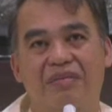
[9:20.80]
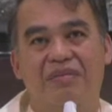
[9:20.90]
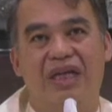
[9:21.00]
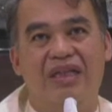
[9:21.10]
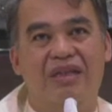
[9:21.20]

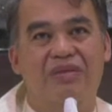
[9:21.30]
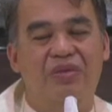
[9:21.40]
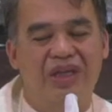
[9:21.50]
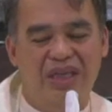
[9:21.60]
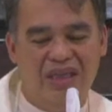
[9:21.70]
But
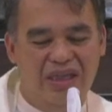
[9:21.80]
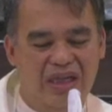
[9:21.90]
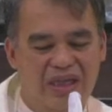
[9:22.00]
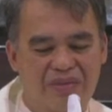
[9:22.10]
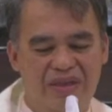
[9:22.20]
we
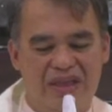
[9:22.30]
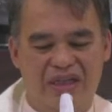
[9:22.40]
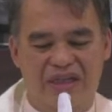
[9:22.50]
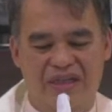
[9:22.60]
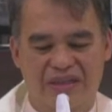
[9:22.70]

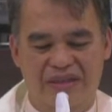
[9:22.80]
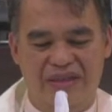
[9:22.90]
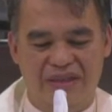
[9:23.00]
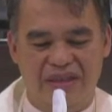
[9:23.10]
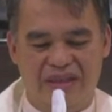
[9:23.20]
limited
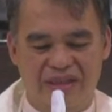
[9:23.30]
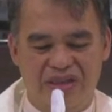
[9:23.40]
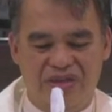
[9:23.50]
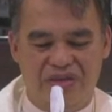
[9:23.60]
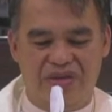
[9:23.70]

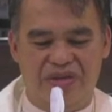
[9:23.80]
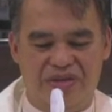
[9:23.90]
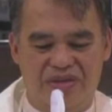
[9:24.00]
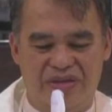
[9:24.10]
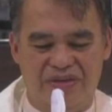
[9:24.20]

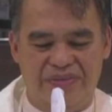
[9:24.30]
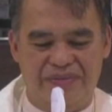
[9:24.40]
creatures